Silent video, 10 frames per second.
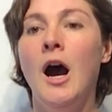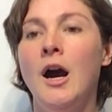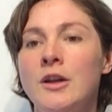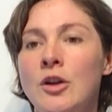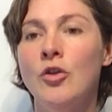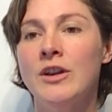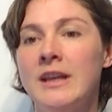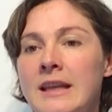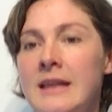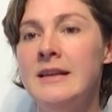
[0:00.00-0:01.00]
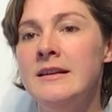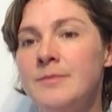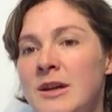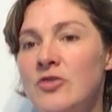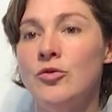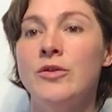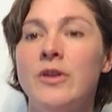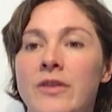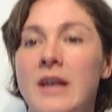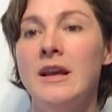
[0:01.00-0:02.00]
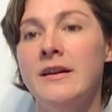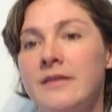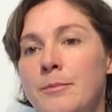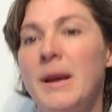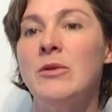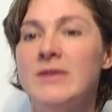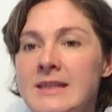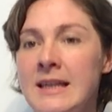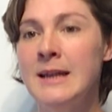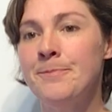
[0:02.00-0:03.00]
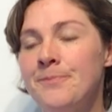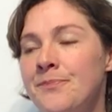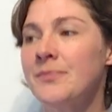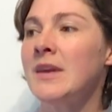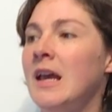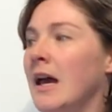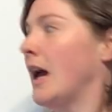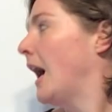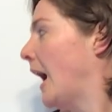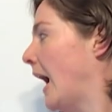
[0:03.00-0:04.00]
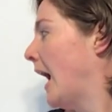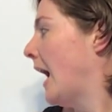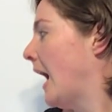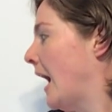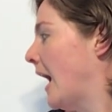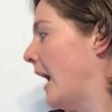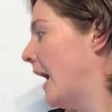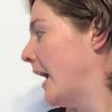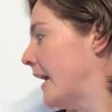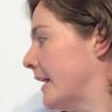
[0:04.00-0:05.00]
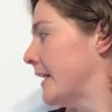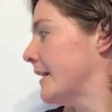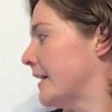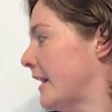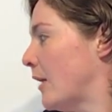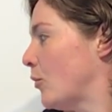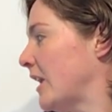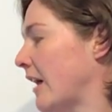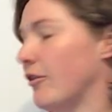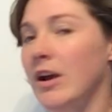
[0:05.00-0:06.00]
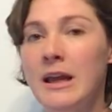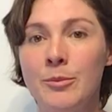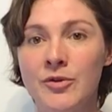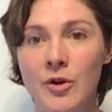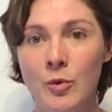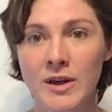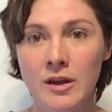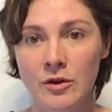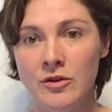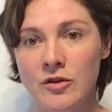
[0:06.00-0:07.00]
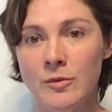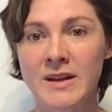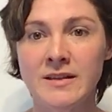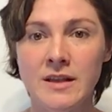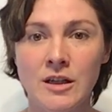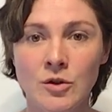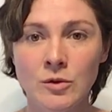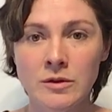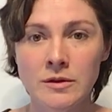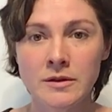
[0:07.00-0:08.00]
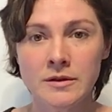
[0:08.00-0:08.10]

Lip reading: Unlock your knees, make sure that they're nice and bouncy. And then we have our hips so we can do them in circles,